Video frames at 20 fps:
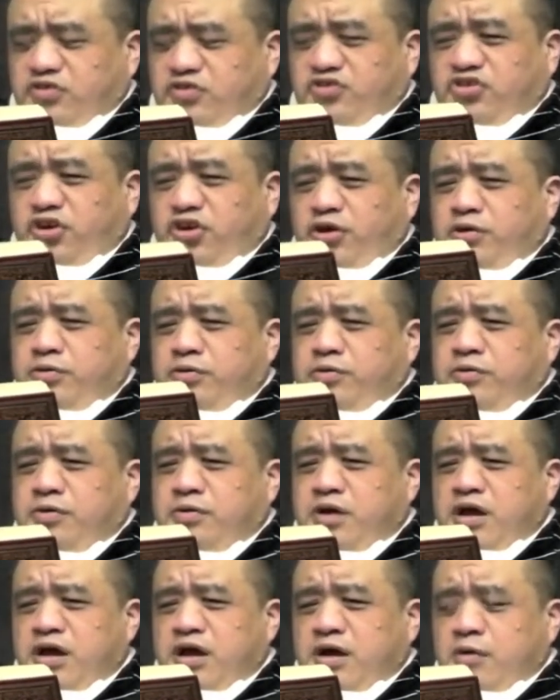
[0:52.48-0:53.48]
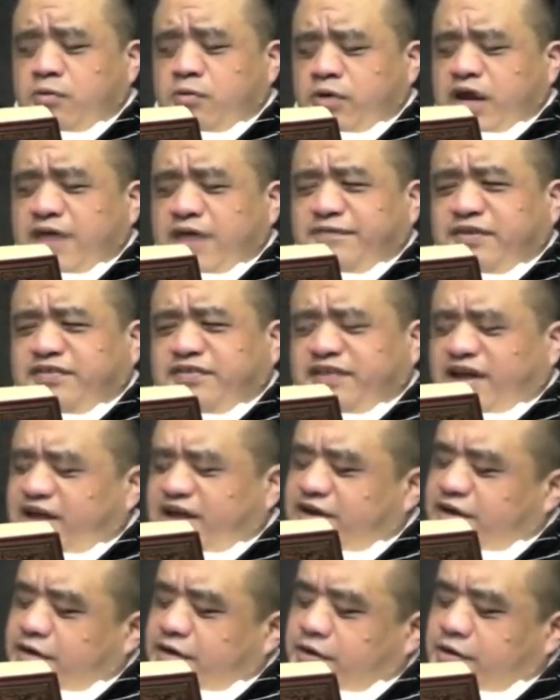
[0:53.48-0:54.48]
Jo, what have you
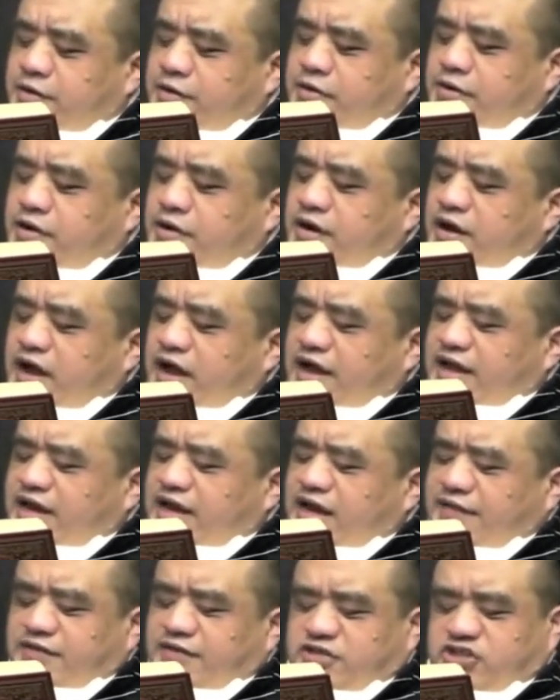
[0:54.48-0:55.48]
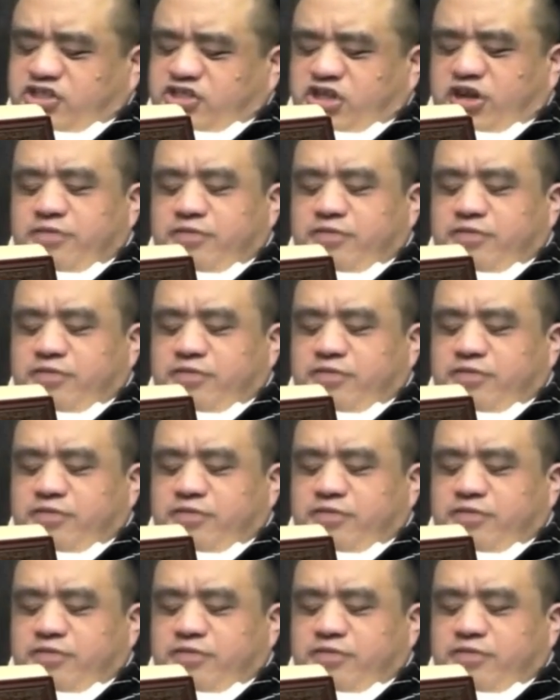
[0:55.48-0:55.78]
done? I can never show